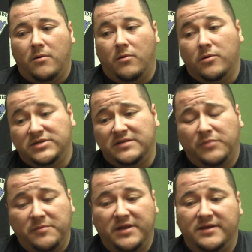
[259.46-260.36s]
or
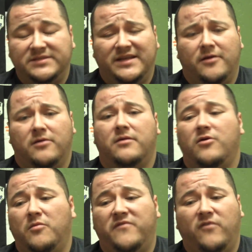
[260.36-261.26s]
simply because they heard
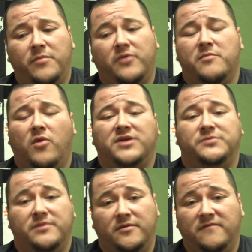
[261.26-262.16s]
homophobic remarks
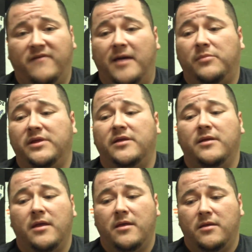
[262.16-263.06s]
within their family,
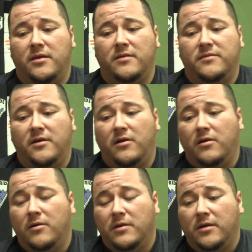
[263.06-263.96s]
in
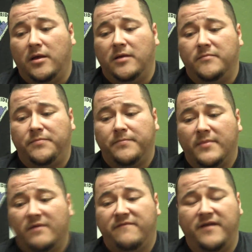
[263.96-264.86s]
their
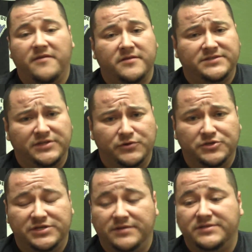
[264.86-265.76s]
faith
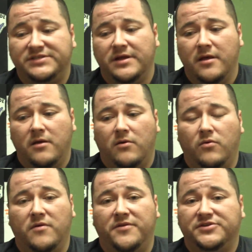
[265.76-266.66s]
institutions,
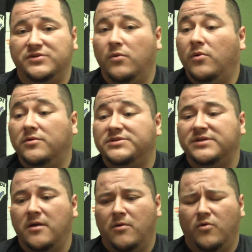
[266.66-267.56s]
or in their schools,
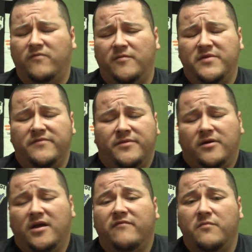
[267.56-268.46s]
or from even their
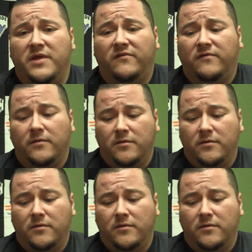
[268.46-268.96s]
government.